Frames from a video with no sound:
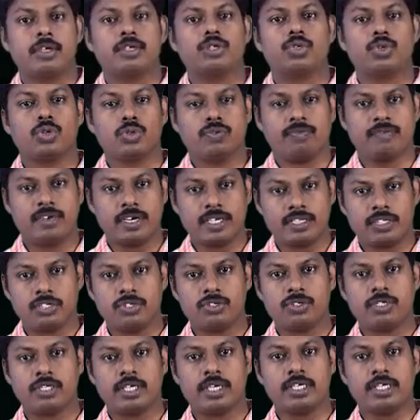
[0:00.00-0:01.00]
So first
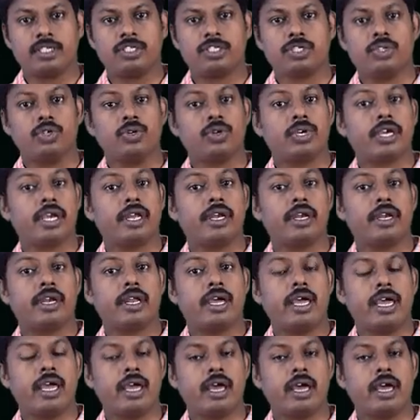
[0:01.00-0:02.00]
usage, you can
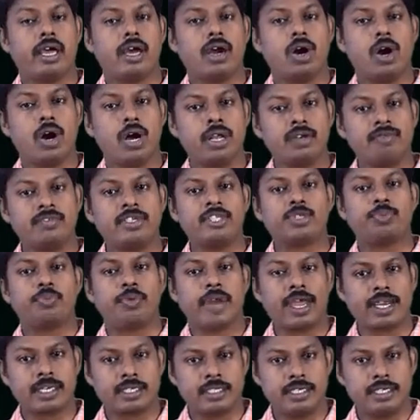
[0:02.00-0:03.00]
always
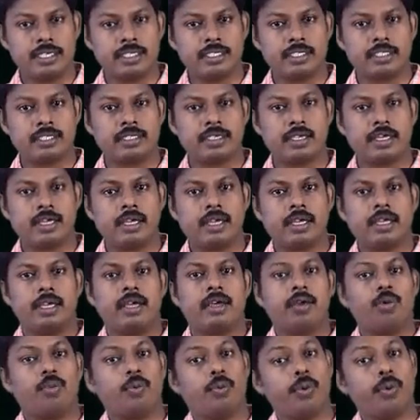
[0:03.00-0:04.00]
practice
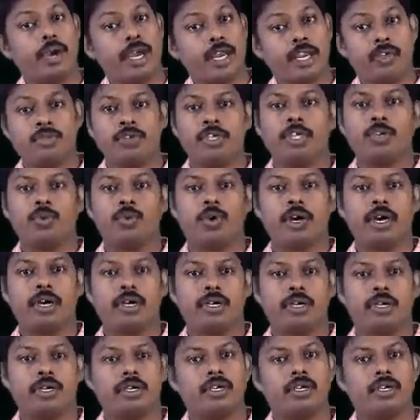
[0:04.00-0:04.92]
wherever you are.